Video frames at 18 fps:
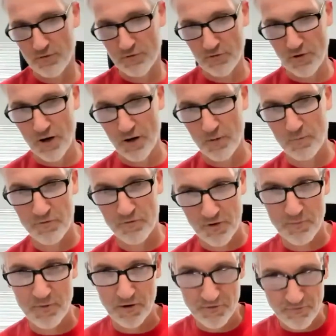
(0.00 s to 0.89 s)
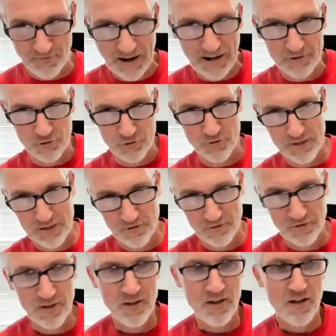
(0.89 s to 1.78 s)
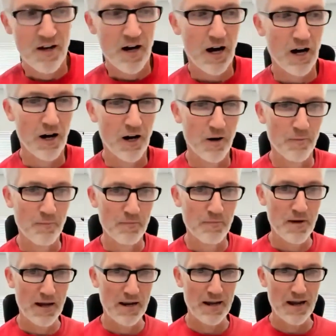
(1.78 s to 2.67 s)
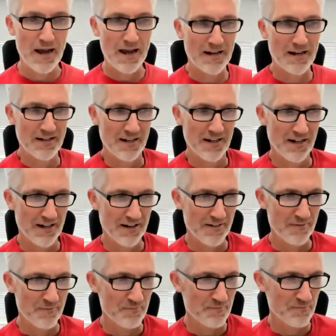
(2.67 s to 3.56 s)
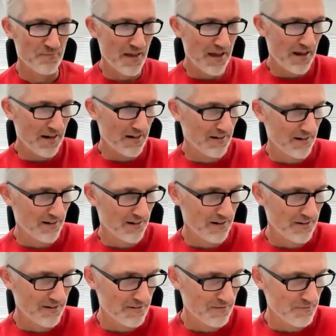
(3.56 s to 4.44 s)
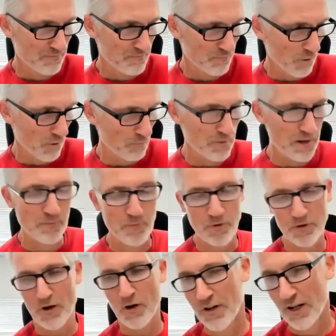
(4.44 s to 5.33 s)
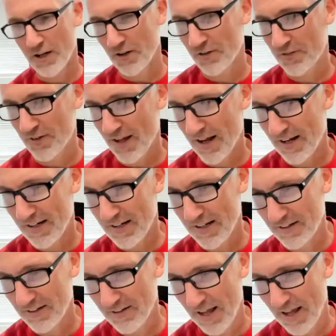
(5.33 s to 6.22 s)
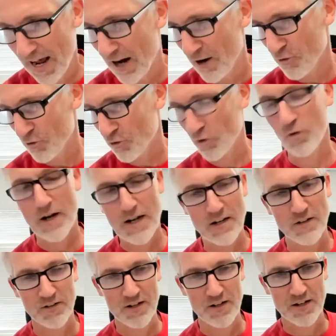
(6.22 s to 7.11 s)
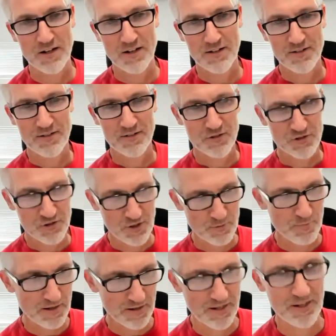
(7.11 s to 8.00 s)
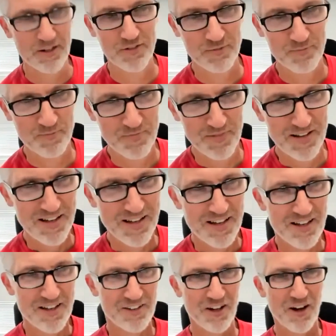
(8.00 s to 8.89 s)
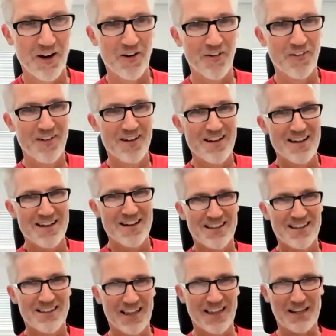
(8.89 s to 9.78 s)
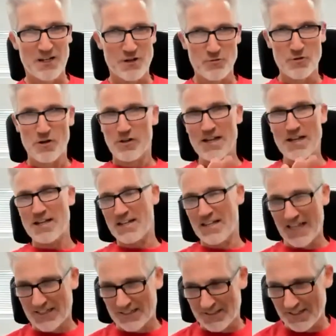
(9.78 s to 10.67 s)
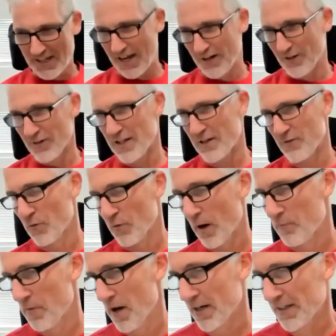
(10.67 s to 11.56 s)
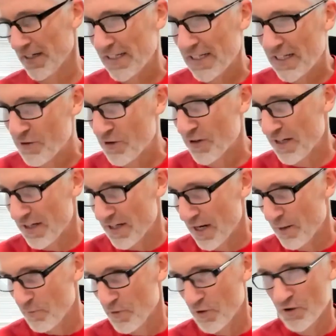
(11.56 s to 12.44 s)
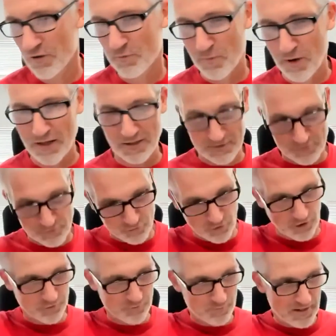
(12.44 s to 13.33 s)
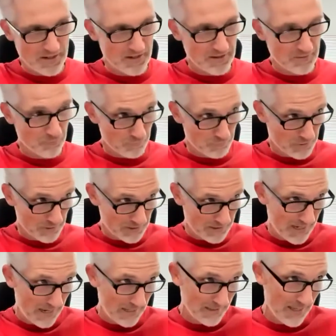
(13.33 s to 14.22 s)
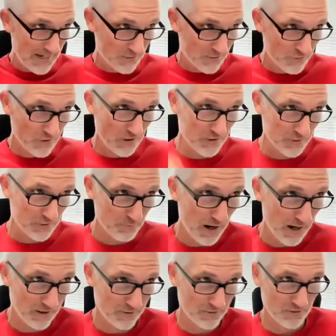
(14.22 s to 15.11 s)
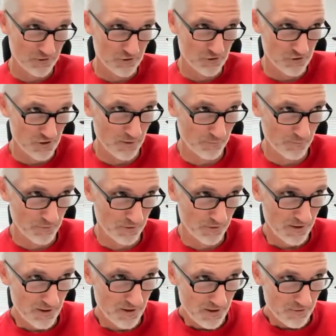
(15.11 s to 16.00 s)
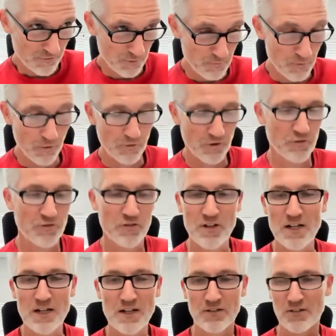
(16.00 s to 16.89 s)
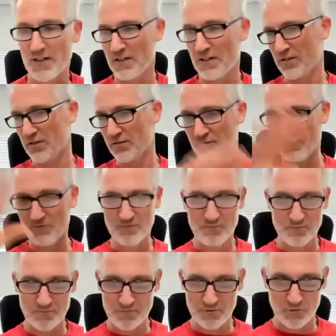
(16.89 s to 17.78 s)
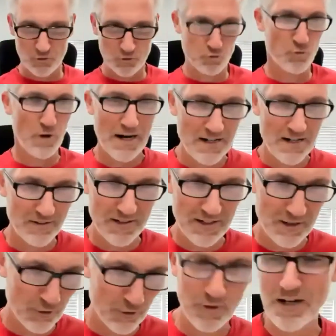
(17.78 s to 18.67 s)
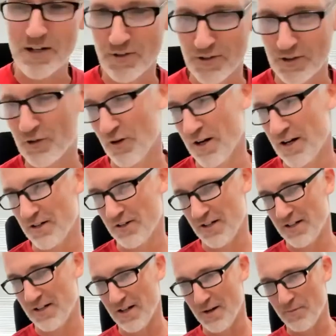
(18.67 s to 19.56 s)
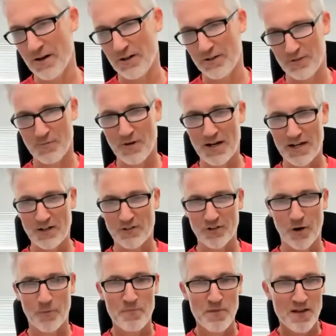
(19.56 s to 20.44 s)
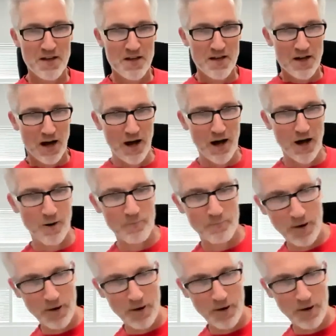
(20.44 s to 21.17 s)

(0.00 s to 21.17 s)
from from their factories. Um, right. And uh, and uh, what people don't understand is how crazy shipping is. Yeah. So like you really like I don't even I'm not gonna give you any numbers, but trust me, to get like six boxes shipped from overseas is crazy, crazy, crazy amounts of money. So, um,